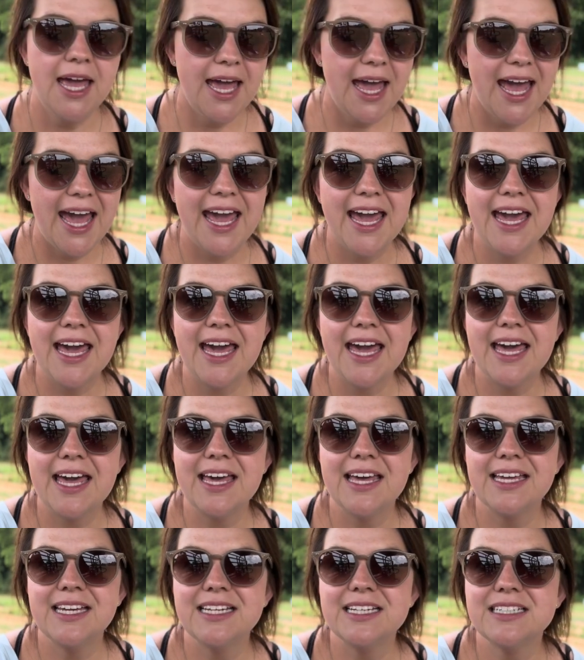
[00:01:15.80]

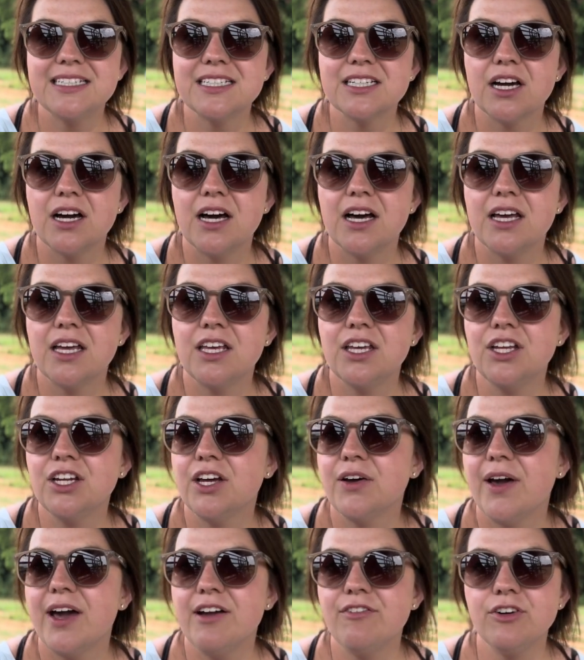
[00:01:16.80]
And, you
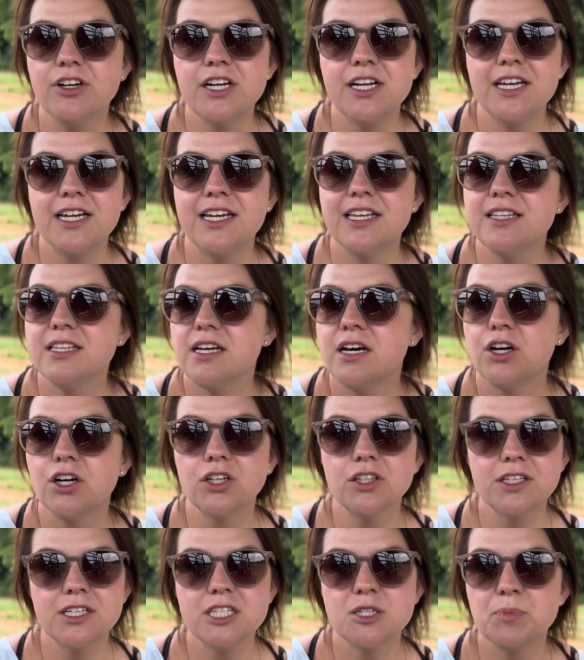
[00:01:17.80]
know, in the
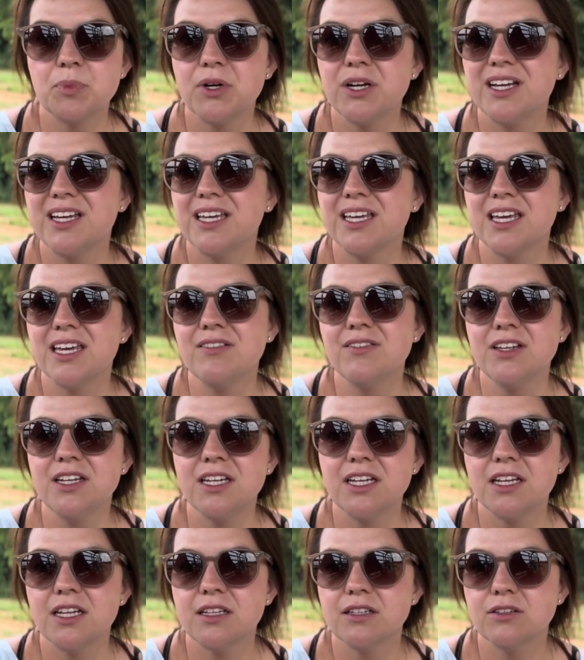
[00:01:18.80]
early spring,
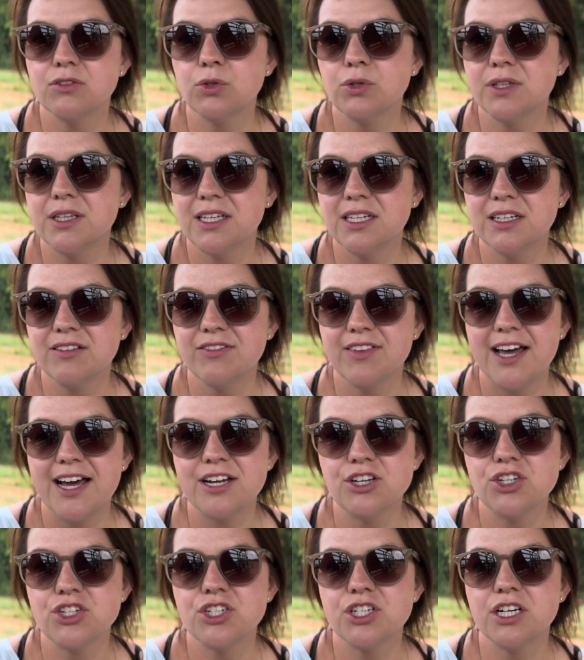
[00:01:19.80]
even toward the end of
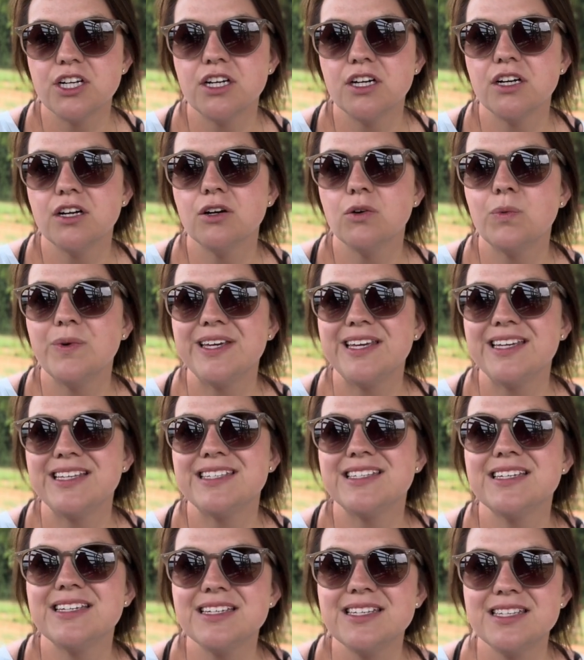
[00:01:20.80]
last year, we
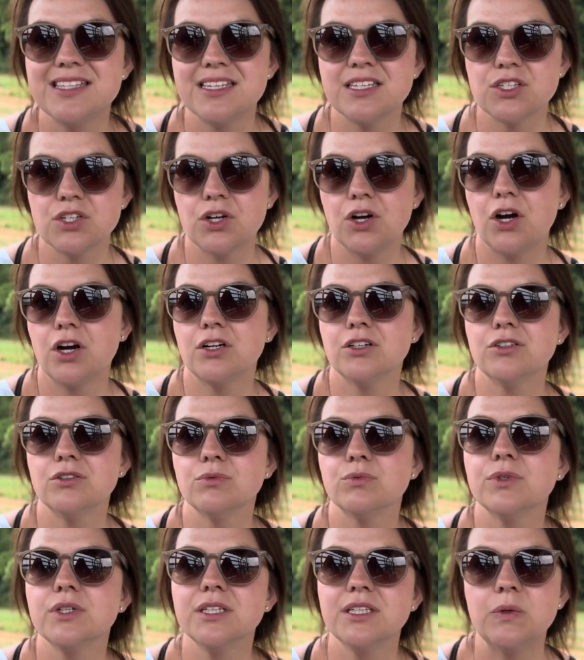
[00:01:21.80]
disked this garden
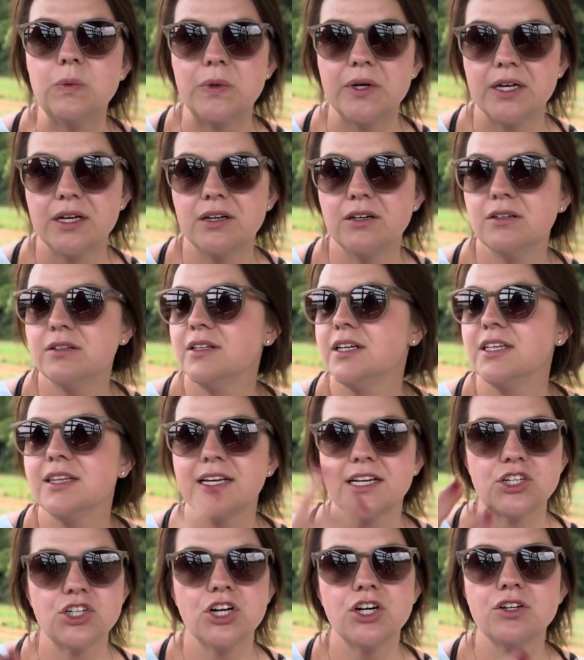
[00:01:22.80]
really well and
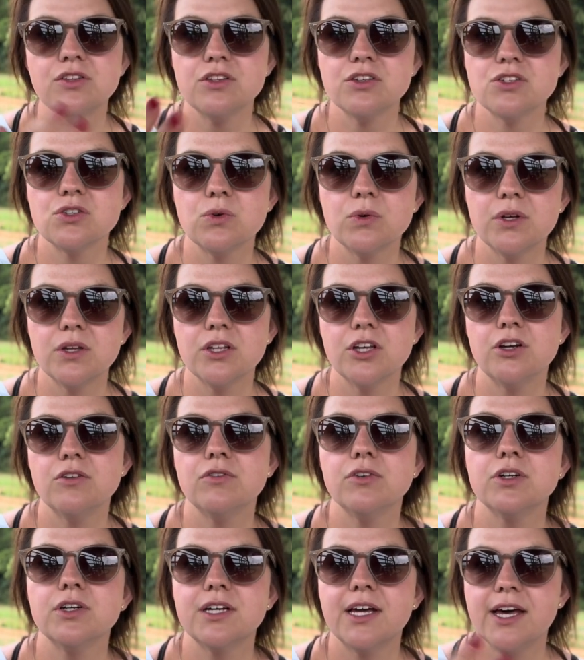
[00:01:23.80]
like turned the soil
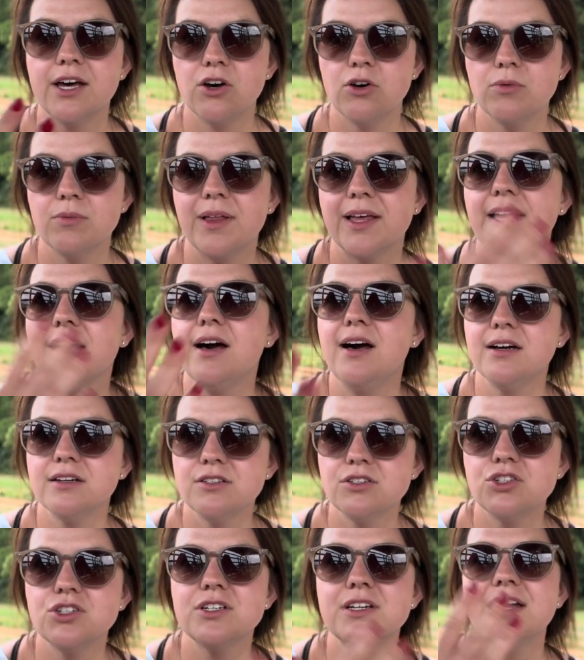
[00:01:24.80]
over to help like
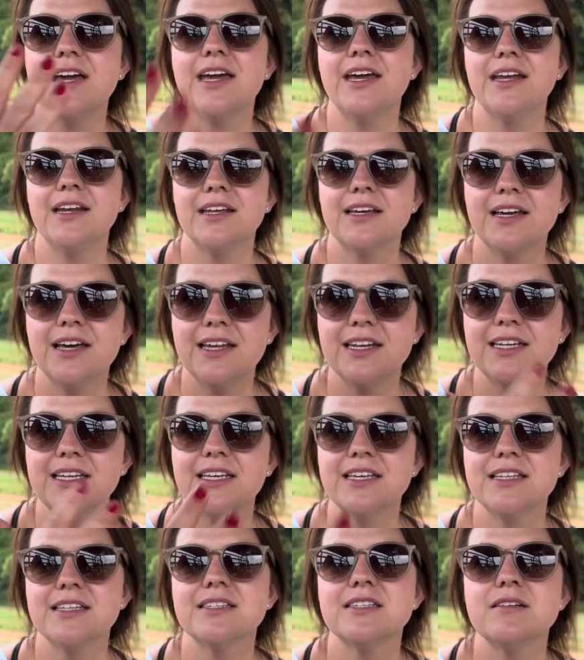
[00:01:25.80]
oxygenate and kind of
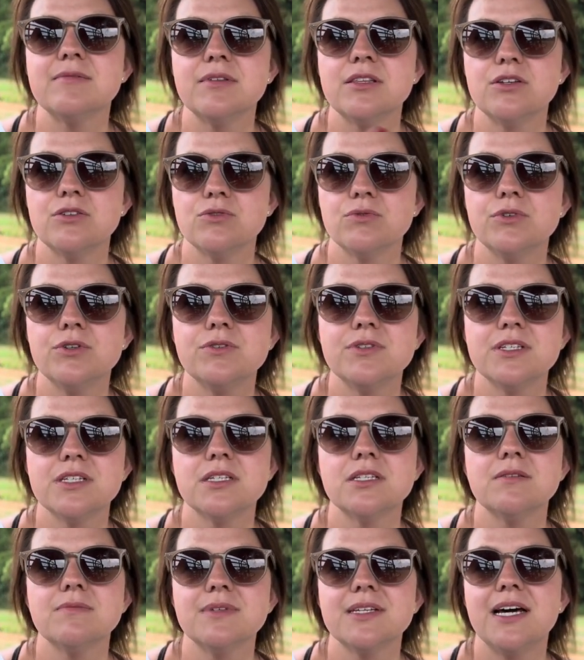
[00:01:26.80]
get some of those root
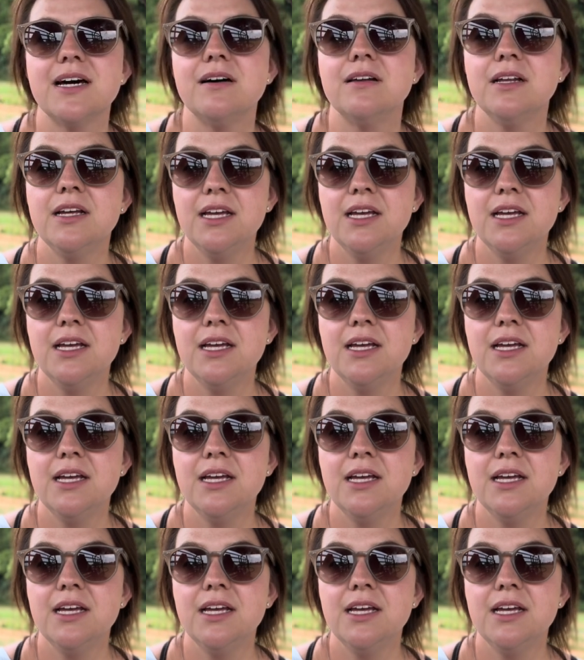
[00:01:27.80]
systems out.